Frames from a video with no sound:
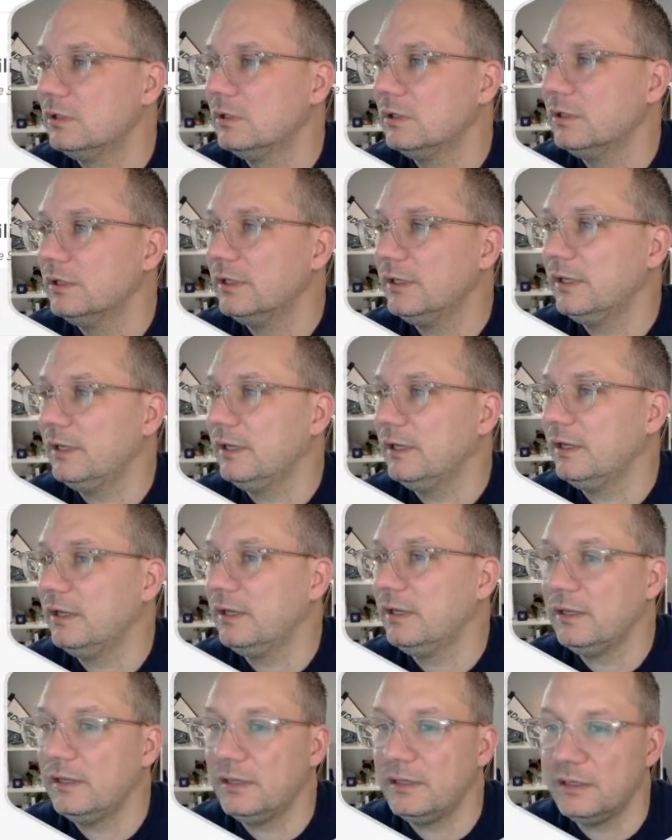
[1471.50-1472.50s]

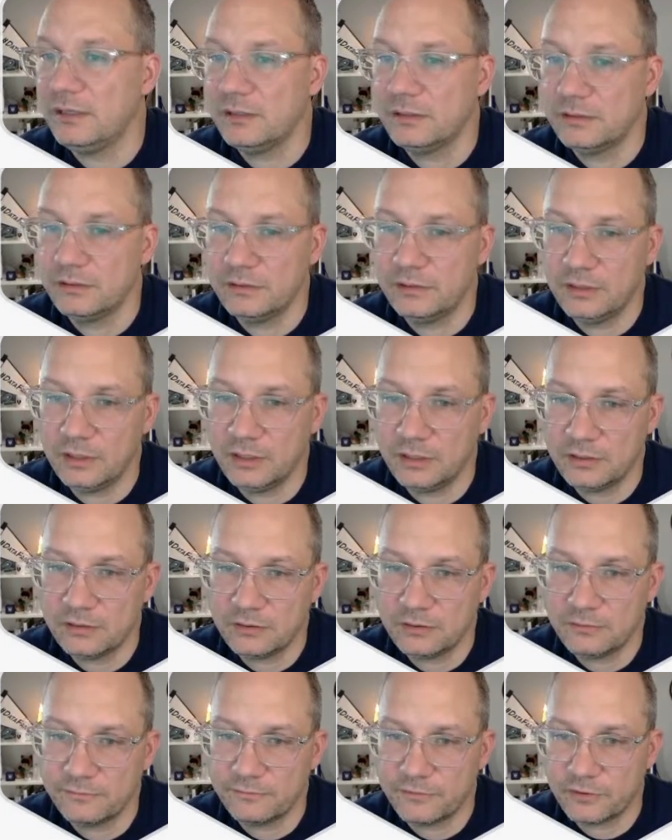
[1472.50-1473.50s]

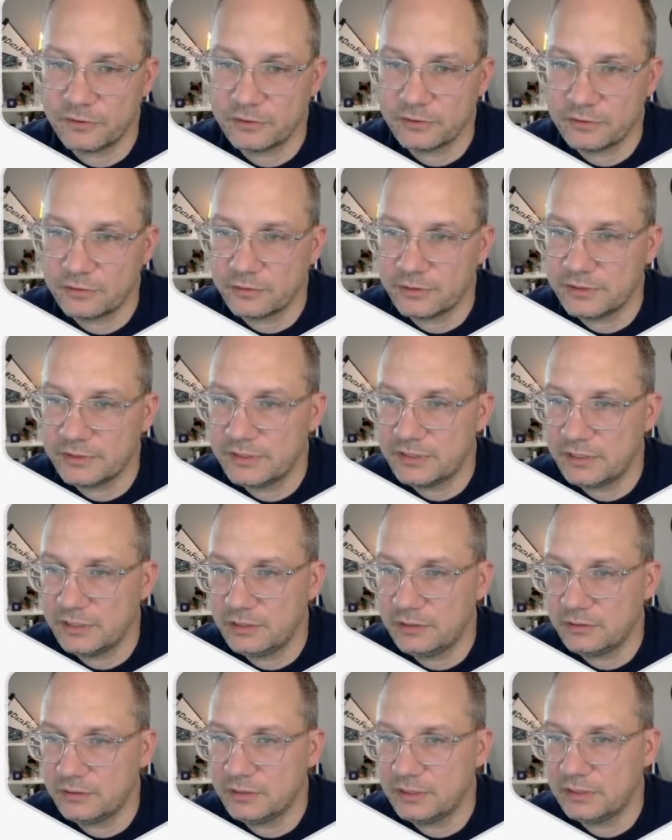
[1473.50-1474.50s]
another vertical
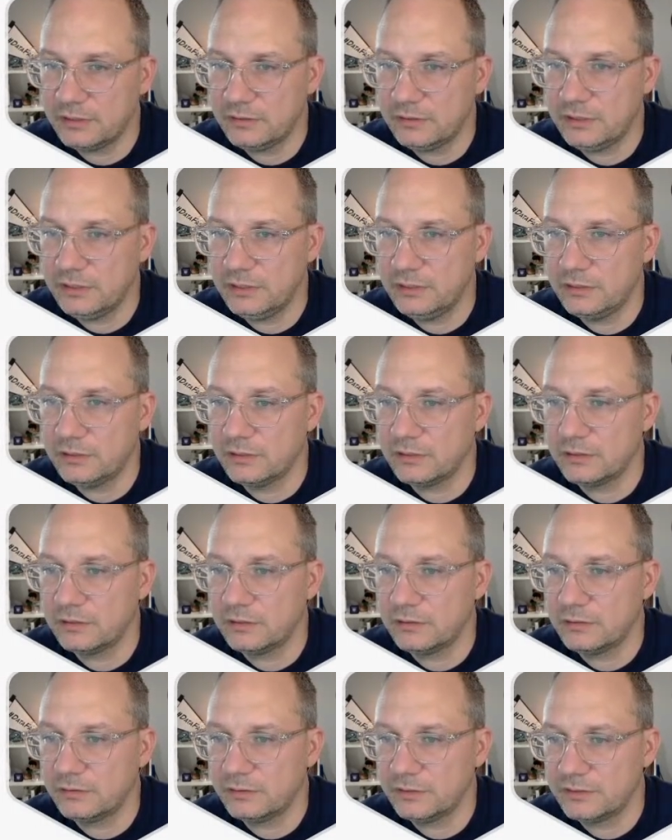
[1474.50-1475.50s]
container down
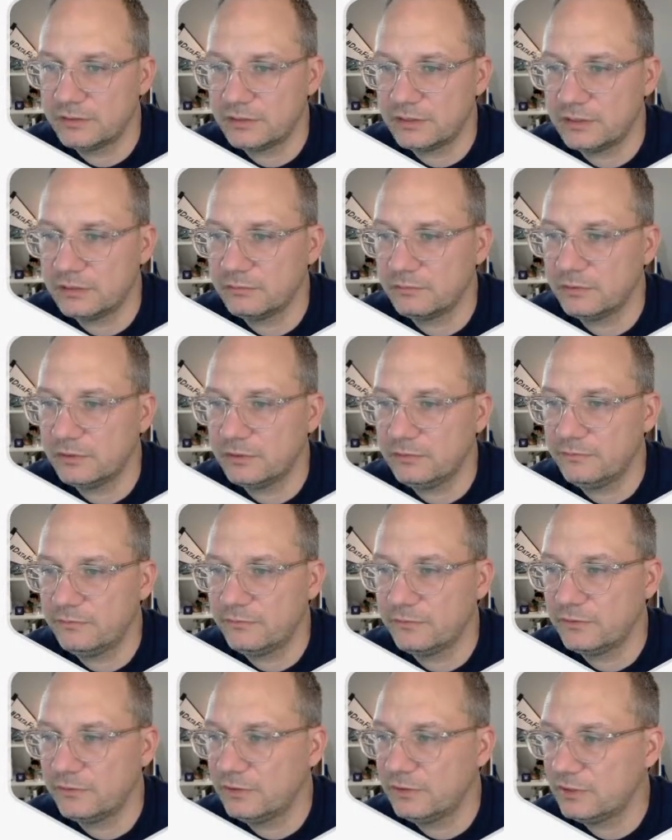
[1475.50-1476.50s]
here. Let's get rid of
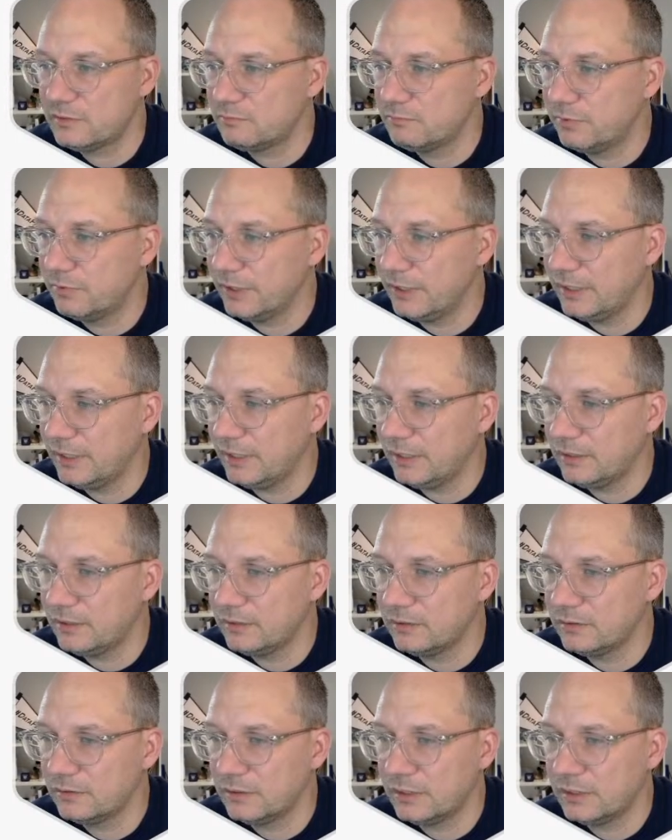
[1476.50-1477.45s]
this blank.